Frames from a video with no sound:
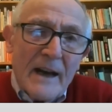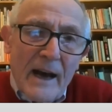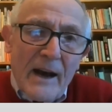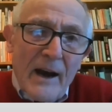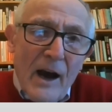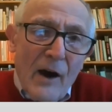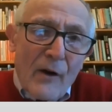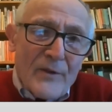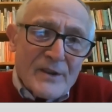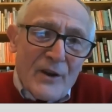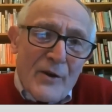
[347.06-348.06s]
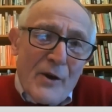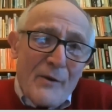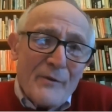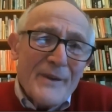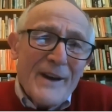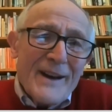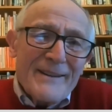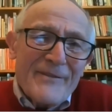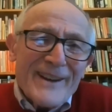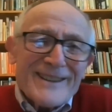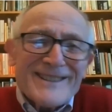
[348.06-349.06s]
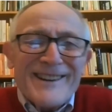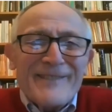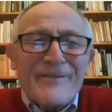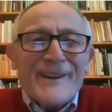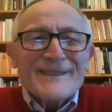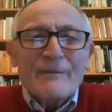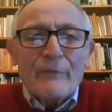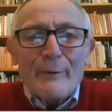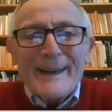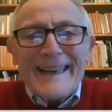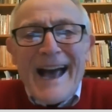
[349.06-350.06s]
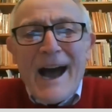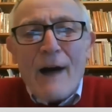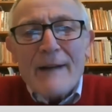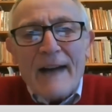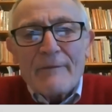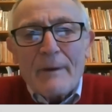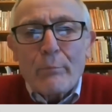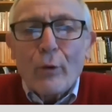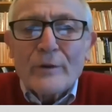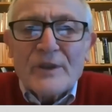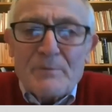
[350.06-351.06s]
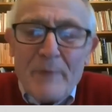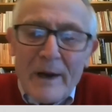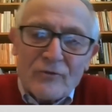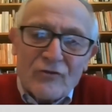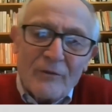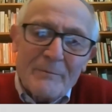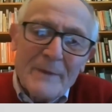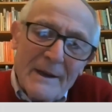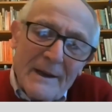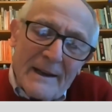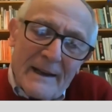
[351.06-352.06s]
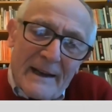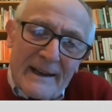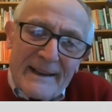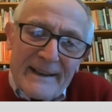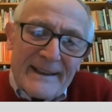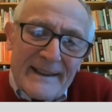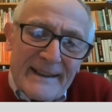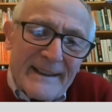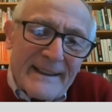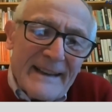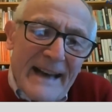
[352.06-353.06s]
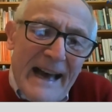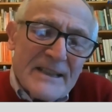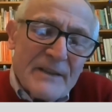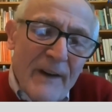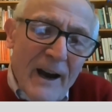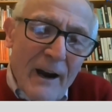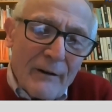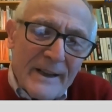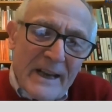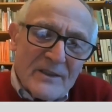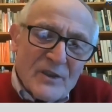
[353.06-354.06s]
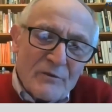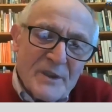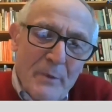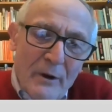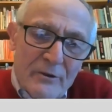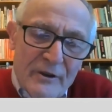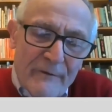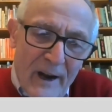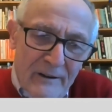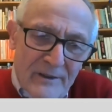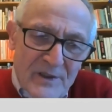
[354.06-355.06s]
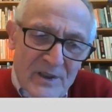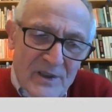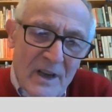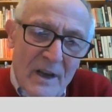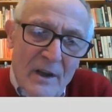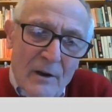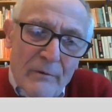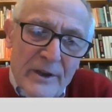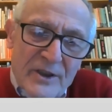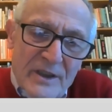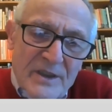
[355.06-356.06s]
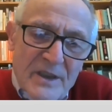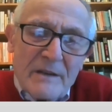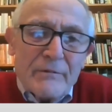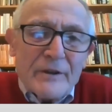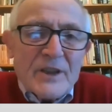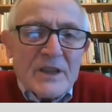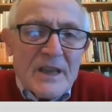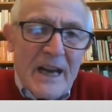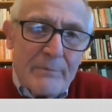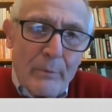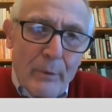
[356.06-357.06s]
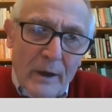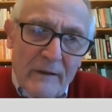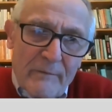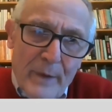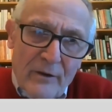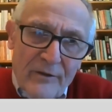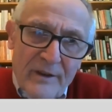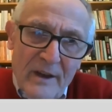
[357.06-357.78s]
So effectively, we now have a broad spectrum antiviral against respiratory viruses, which is capable of both